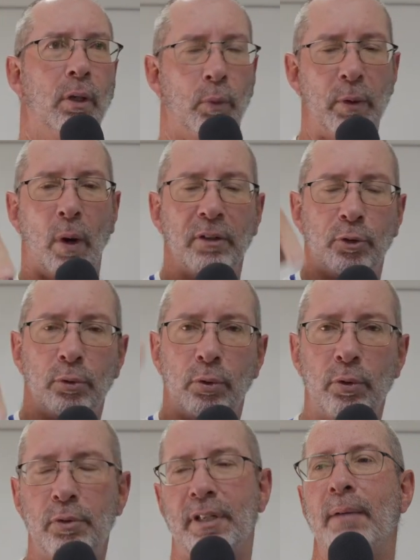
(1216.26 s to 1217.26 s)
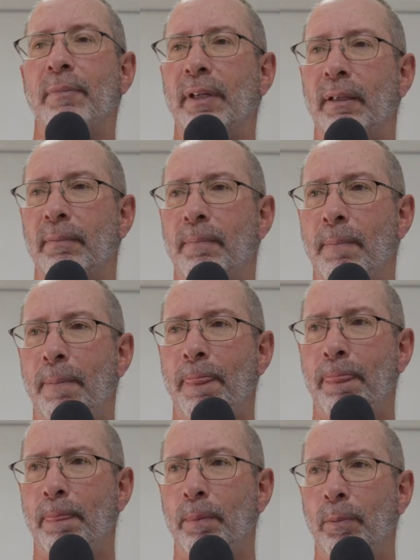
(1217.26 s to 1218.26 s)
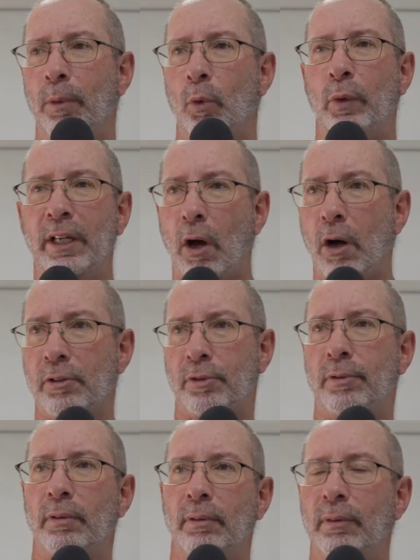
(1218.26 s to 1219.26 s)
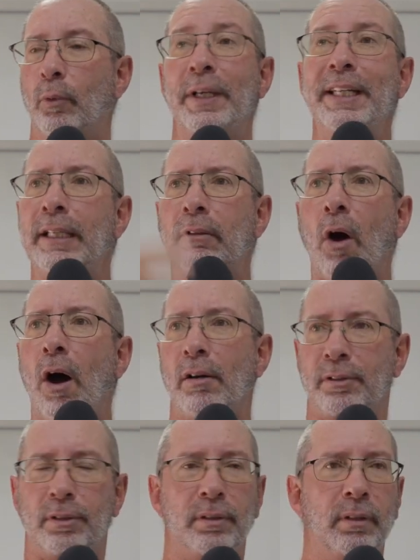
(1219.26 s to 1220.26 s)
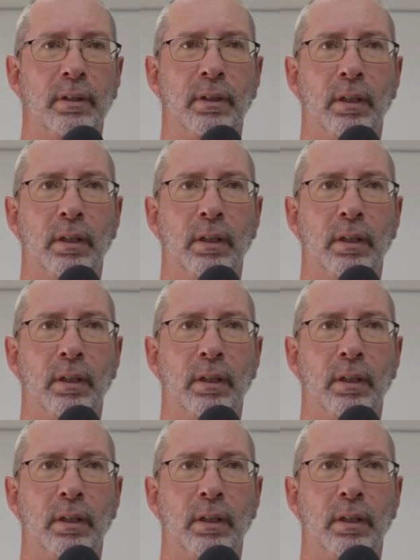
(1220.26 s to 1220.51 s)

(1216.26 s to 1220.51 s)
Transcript: We want you to do something. We lost. We need gods.